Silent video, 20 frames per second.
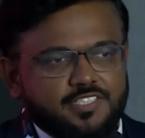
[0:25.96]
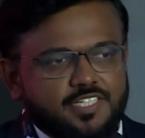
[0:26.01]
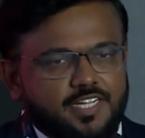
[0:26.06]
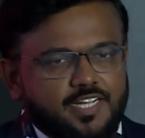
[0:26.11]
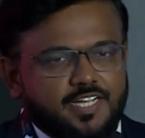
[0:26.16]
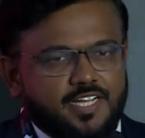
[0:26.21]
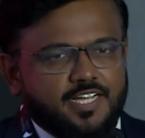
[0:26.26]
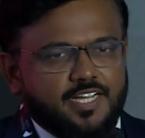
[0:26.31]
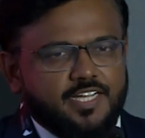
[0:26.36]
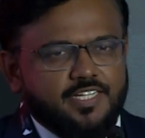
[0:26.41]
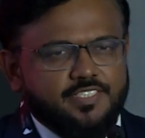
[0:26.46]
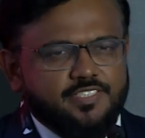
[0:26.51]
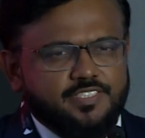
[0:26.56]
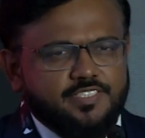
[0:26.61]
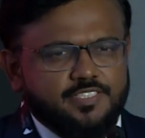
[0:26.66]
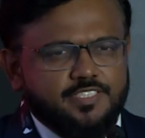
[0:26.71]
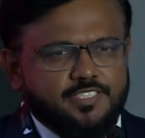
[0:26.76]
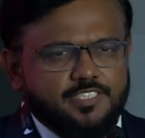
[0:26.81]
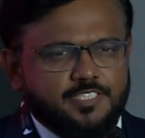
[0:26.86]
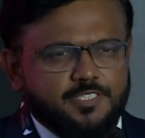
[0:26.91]
And
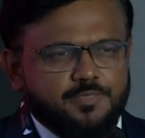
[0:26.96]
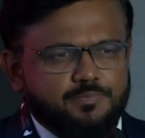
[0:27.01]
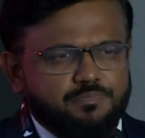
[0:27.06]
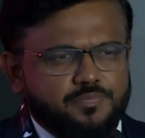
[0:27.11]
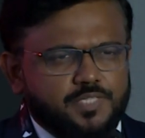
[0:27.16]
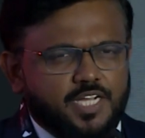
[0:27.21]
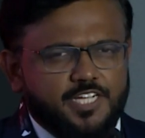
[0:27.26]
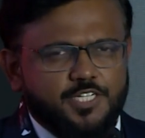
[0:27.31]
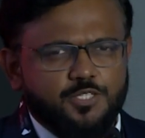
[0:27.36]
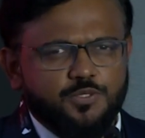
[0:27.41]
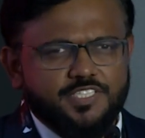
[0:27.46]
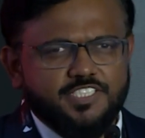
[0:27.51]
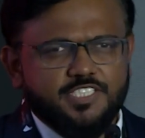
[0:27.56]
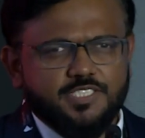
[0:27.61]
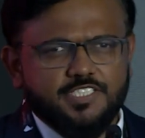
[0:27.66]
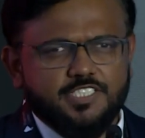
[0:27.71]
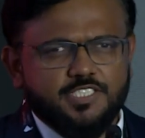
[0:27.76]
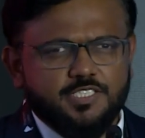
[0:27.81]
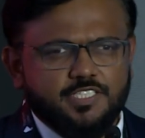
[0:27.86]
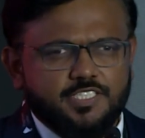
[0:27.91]
I know
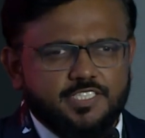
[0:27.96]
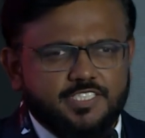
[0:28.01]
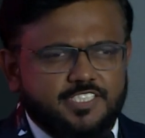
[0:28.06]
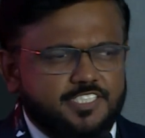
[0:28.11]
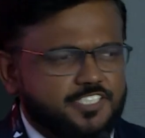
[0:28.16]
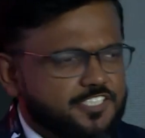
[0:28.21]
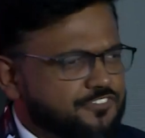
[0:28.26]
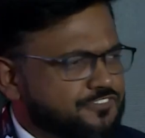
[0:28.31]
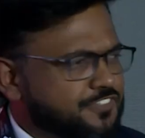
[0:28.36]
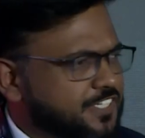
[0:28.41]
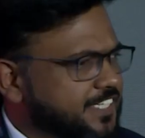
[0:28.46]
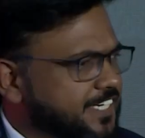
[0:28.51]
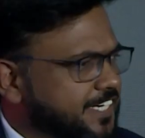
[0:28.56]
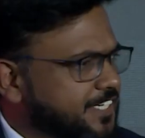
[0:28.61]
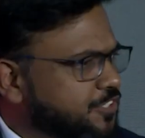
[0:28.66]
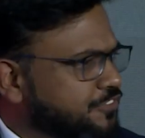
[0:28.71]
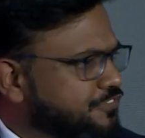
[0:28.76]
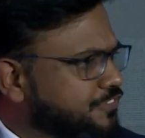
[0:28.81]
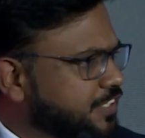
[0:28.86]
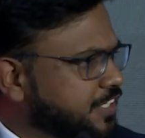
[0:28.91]
it's a different
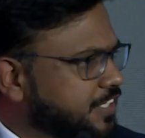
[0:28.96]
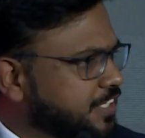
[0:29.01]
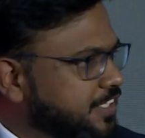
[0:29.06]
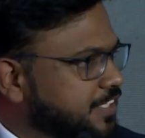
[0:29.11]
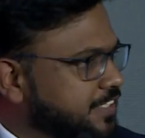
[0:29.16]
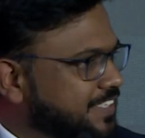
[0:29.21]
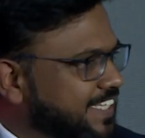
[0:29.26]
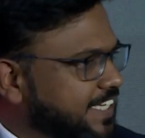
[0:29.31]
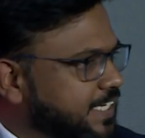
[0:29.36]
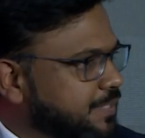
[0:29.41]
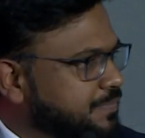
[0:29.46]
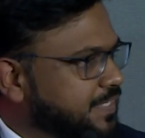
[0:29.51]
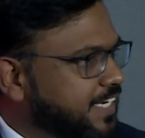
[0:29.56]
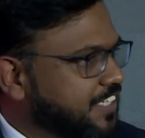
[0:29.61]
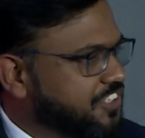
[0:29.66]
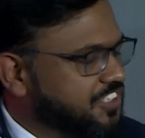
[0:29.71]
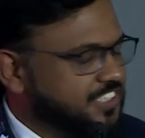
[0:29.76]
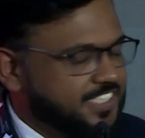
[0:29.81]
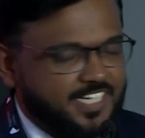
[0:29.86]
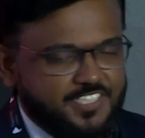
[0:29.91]
kind of a theme that
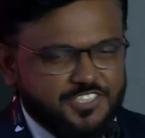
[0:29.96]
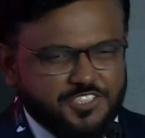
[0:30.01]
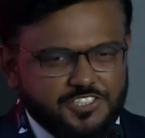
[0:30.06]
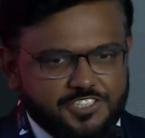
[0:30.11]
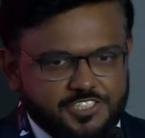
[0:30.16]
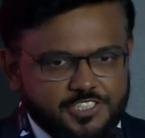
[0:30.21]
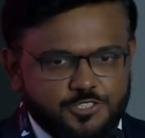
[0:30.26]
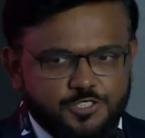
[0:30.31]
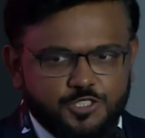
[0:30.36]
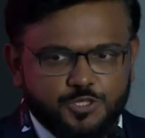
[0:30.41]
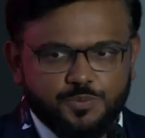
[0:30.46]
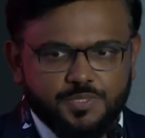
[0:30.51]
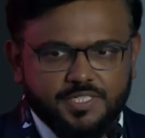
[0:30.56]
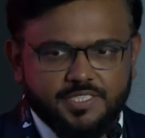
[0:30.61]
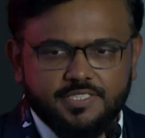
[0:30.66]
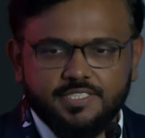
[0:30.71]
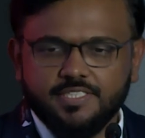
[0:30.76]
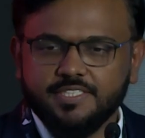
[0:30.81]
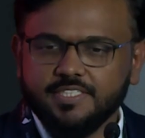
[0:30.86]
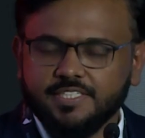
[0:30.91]
she has introduced
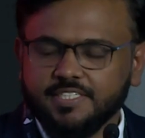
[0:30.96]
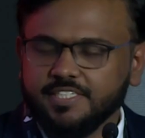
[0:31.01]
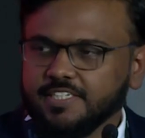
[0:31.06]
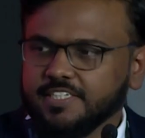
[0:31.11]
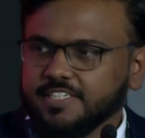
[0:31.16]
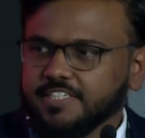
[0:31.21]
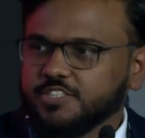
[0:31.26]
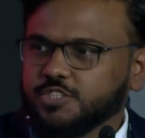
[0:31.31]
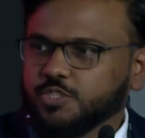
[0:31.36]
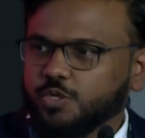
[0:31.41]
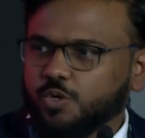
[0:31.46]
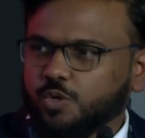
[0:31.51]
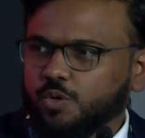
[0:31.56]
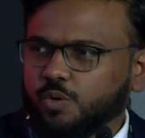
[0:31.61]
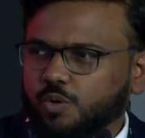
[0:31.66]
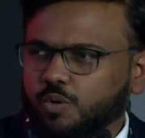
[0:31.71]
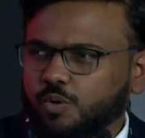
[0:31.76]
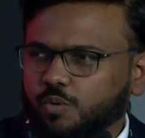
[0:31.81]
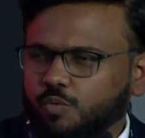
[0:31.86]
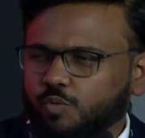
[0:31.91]
with. So
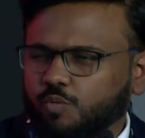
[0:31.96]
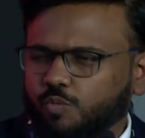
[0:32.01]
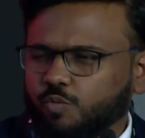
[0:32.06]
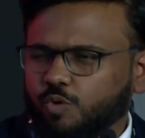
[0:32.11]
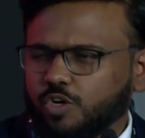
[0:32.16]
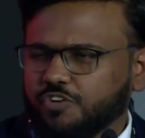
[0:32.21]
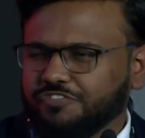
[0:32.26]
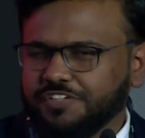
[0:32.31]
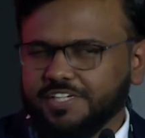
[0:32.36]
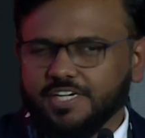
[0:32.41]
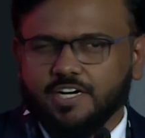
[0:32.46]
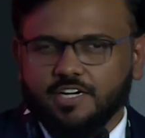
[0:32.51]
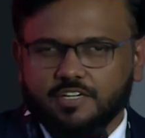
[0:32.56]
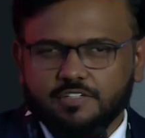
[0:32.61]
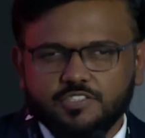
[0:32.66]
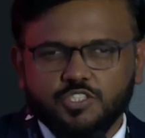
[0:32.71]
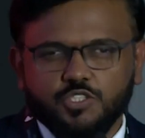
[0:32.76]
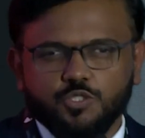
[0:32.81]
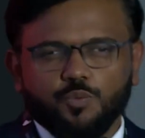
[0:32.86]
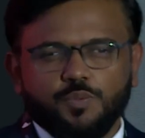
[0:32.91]
what we are?
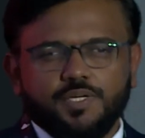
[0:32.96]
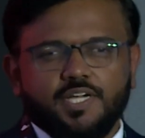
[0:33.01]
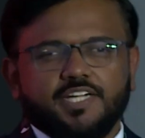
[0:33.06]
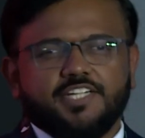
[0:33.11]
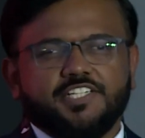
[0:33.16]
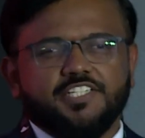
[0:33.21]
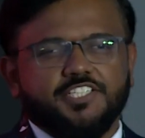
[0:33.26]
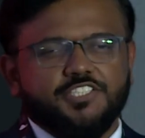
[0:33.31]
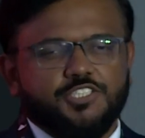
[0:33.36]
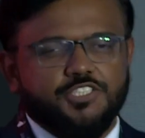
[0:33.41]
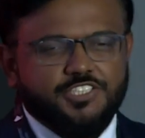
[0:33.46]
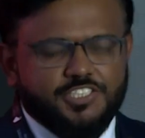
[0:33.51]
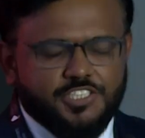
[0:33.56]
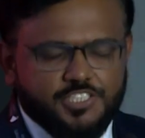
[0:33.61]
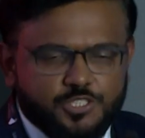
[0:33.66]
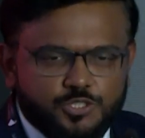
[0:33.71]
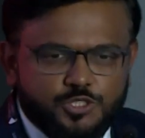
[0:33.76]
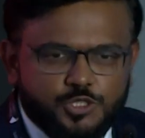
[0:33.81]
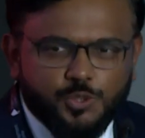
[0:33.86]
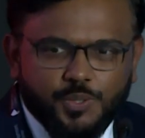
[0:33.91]
So we are here to
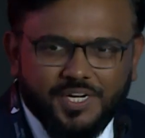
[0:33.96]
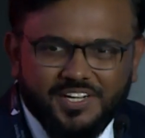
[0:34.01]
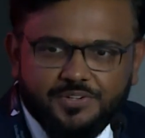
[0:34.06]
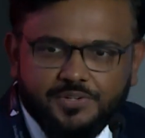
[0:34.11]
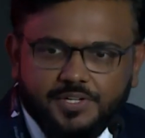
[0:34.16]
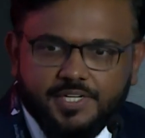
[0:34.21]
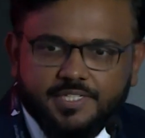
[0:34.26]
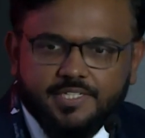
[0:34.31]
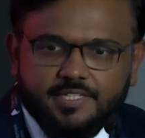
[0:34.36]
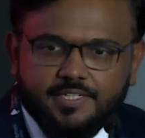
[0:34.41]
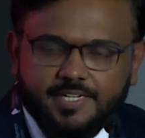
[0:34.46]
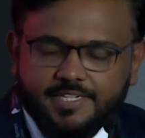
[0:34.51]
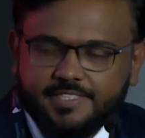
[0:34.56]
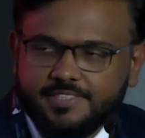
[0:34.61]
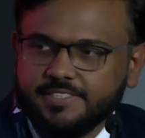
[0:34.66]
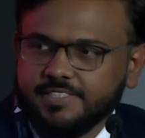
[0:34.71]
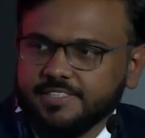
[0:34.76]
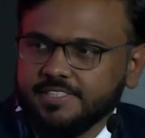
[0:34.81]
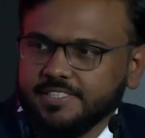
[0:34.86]
introduce UAE Trade Connect.